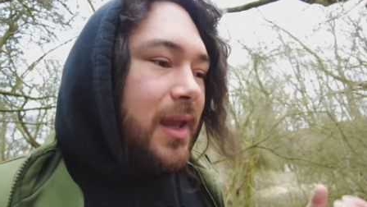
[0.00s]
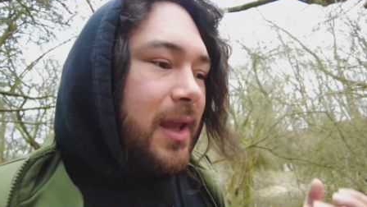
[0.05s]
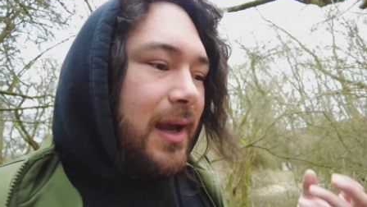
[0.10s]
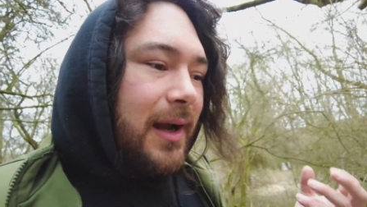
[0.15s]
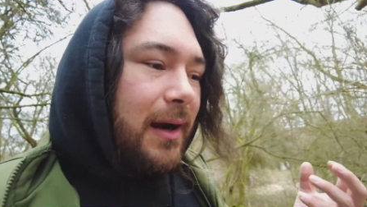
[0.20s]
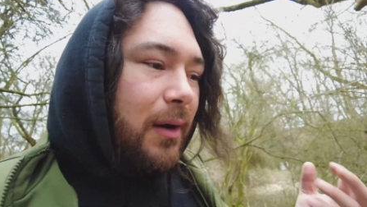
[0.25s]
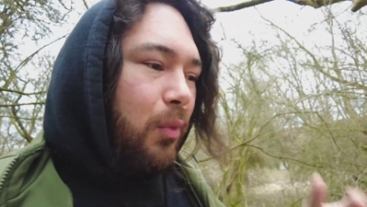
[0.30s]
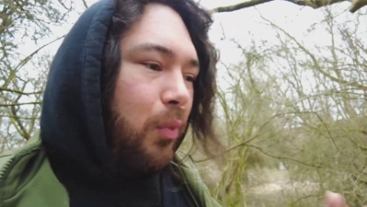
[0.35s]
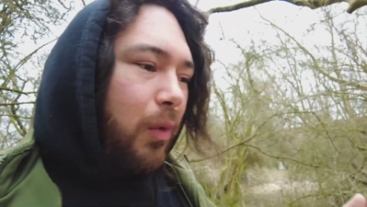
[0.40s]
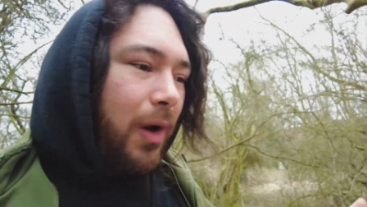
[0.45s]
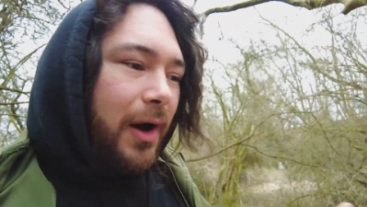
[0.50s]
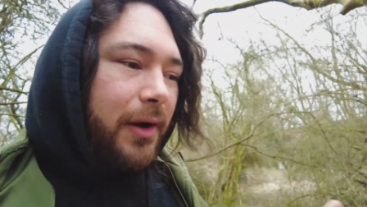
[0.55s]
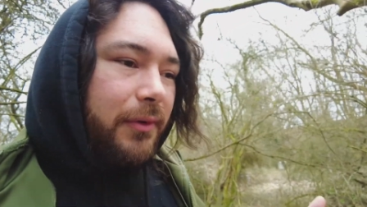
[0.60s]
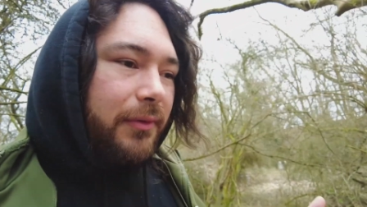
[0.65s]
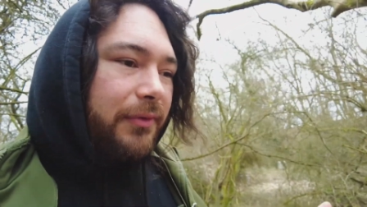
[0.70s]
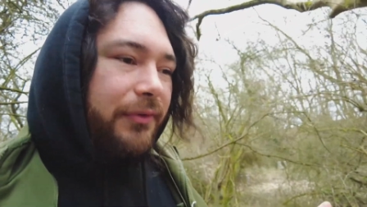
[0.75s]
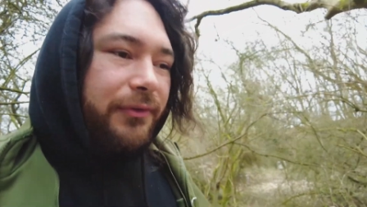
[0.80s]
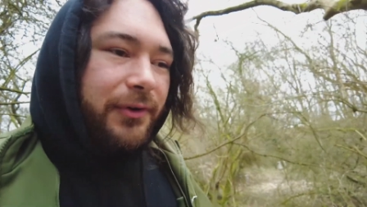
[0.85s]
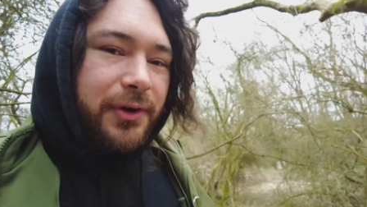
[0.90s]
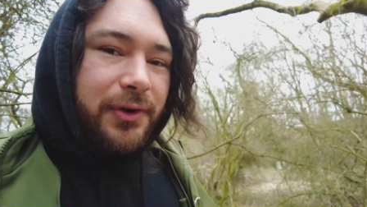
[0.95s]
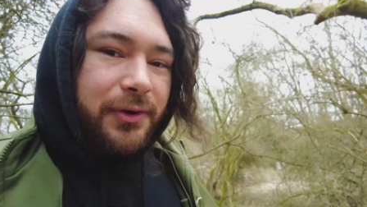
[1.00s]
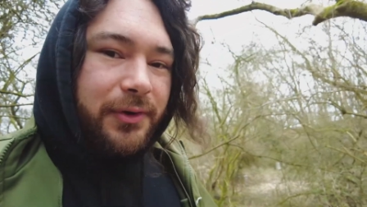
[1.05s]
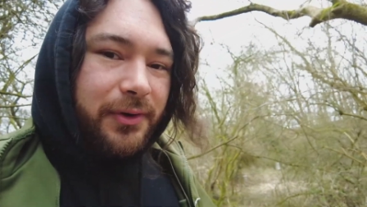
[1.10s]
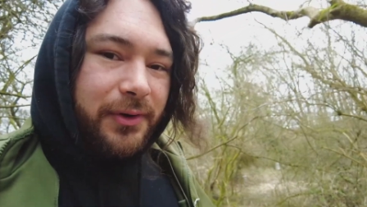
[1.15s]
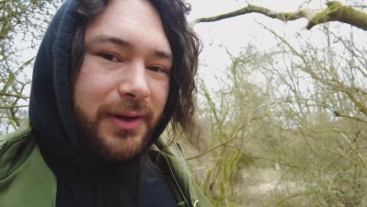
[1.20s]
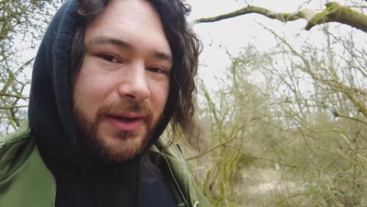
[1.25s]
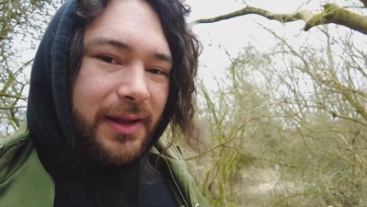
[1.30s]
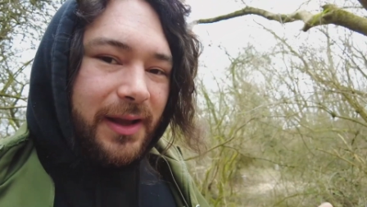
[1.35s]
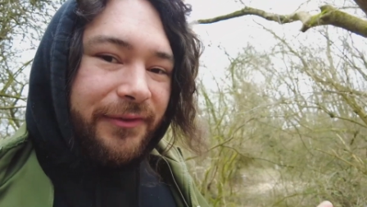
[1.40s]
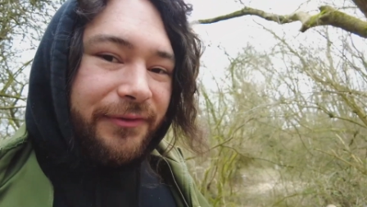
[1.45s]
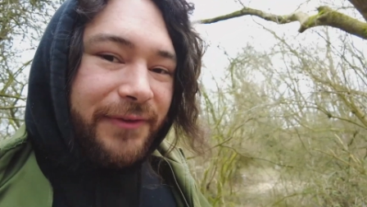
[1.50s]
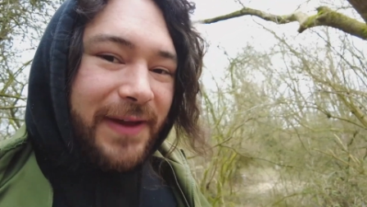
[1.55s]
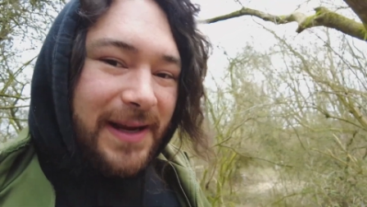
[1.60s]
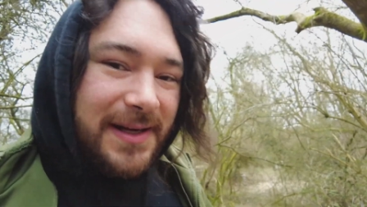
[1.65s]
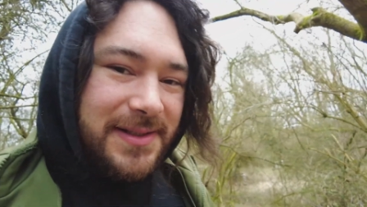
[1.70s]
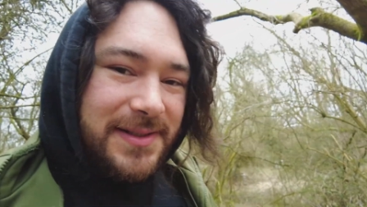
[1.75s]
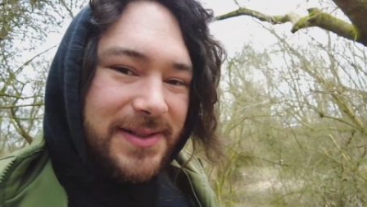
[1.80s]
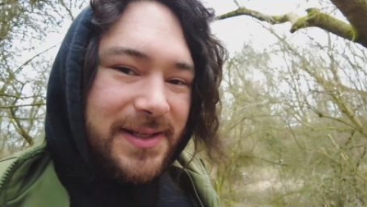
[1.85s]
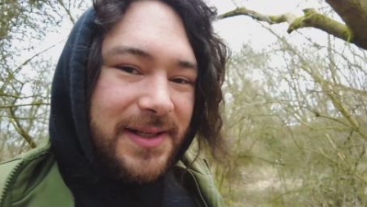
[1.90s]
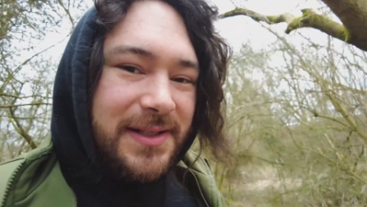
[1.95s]
how wild food
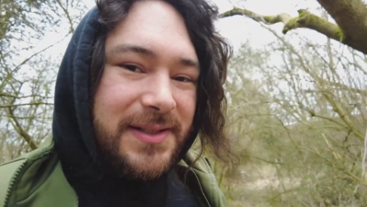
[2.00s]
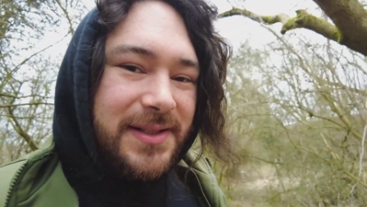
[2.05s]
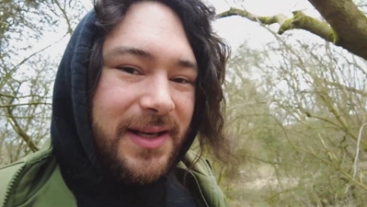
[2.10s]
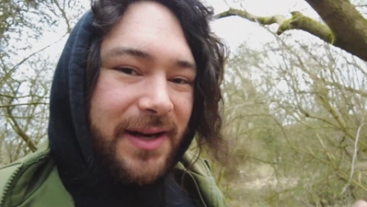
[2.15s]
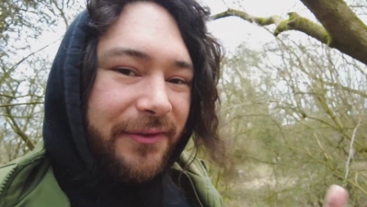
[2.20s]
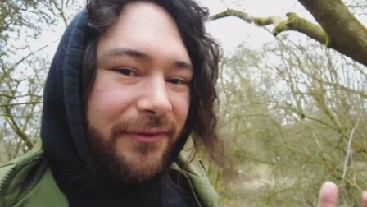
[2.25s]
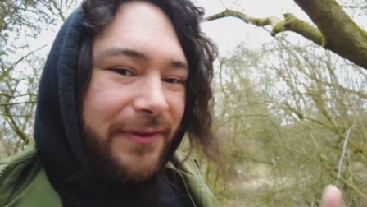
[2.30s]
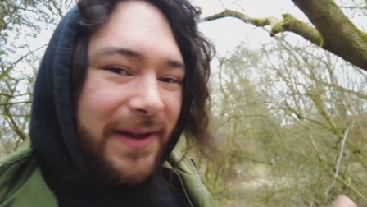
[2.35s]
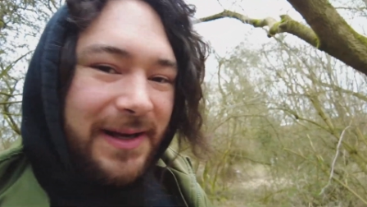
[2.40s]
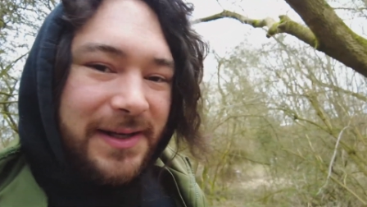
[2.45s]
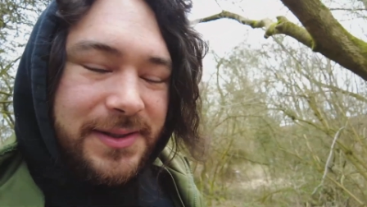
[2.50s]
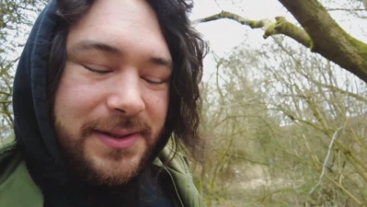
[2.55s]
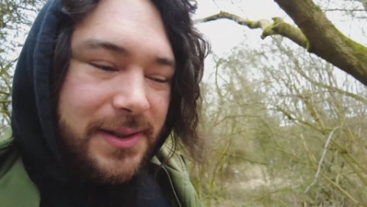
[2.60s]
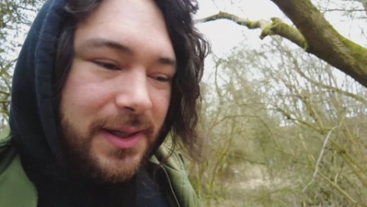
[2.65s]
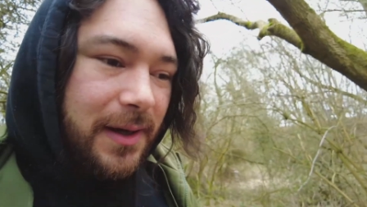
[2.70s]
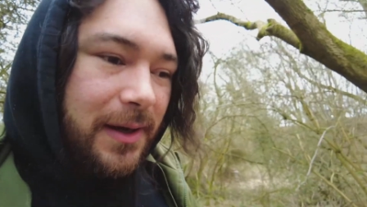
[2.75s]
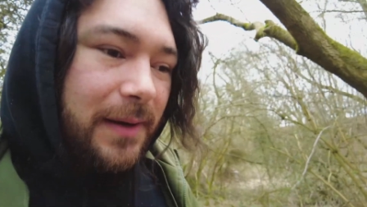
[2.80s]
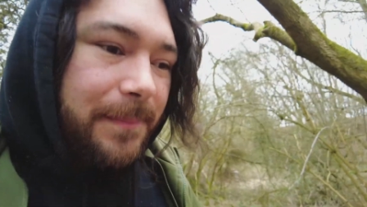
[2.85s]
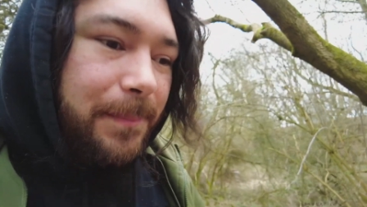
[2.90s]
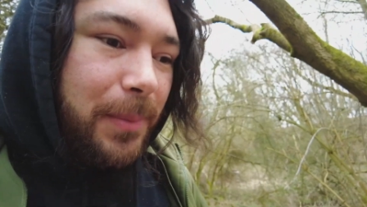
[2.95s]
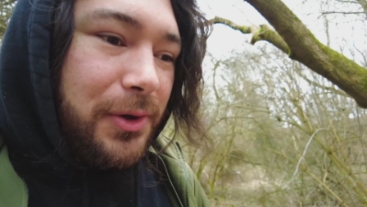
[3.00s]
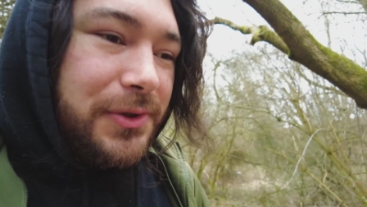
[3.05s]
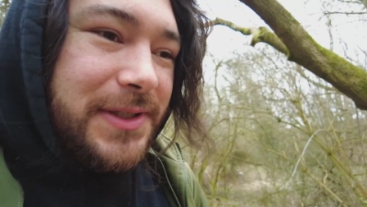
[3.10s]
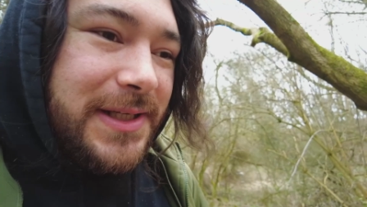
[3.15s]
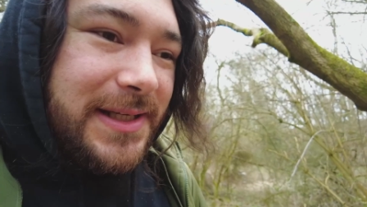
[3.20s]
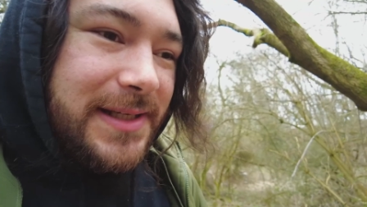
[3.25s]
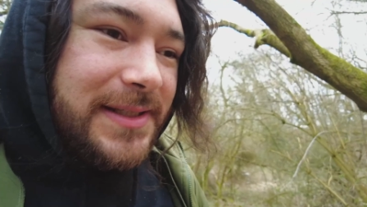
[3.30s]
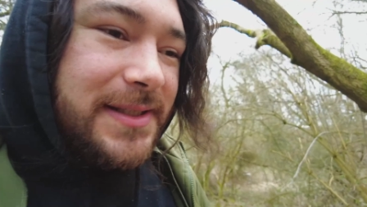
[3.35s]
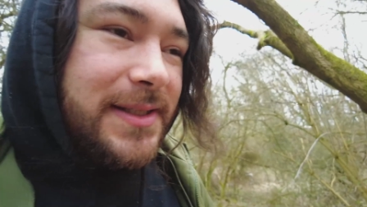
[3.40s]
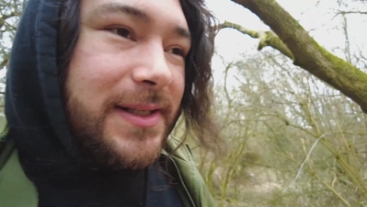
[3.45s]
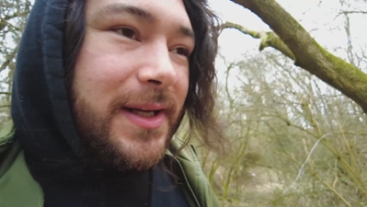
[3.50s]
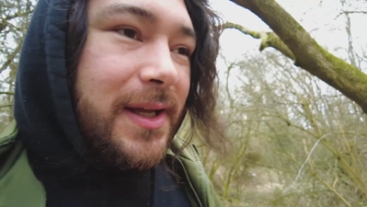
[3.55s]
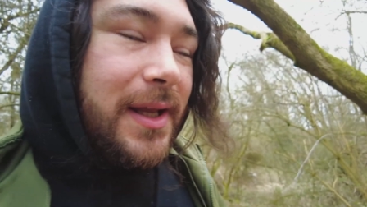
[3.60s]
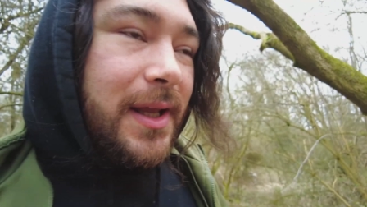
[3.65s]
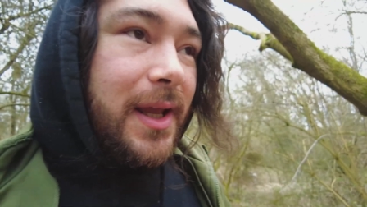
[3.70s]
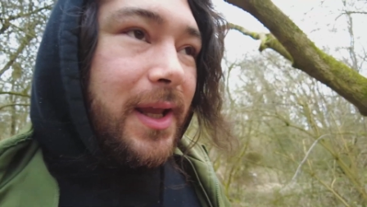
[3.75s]
affects us and affects our bodies